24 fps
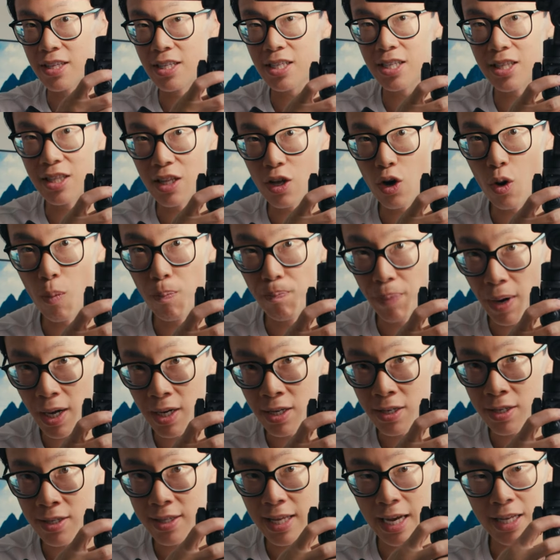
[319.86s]
this little
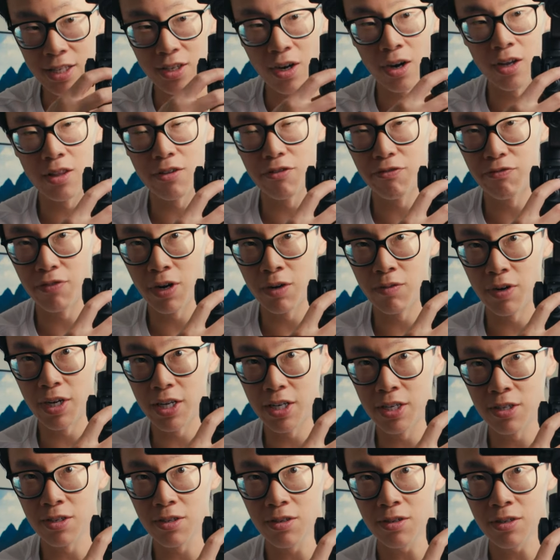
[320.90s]
button that's on the front right
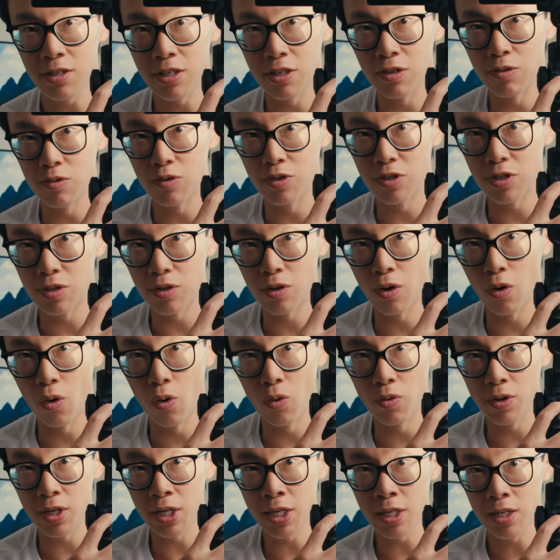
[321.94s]
here. You just
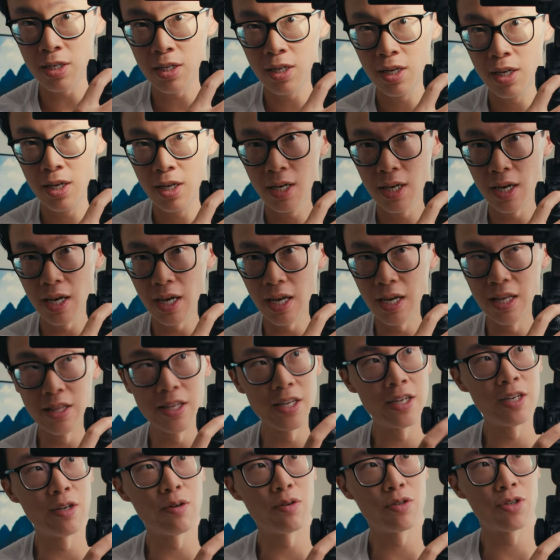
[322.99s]
hold it and
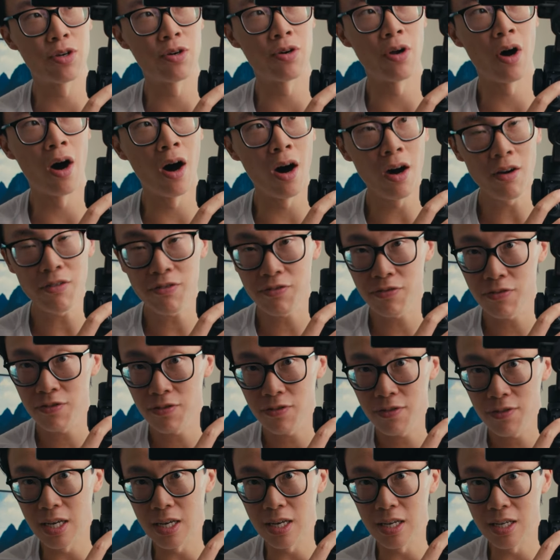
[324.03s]
then it'll turn off.
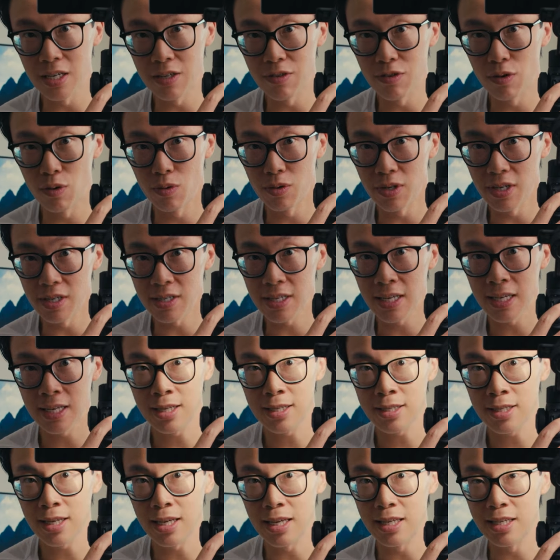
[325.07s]
And you hold it
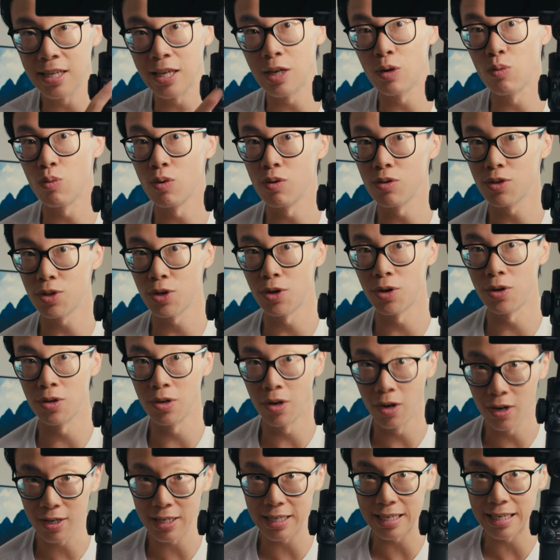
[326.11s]
again and it will turn
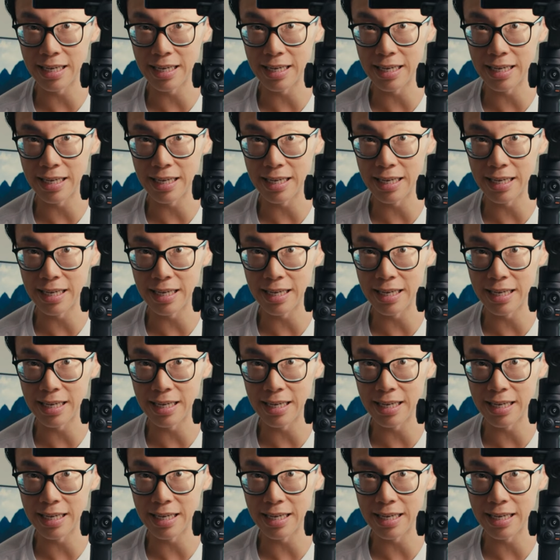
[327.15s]
on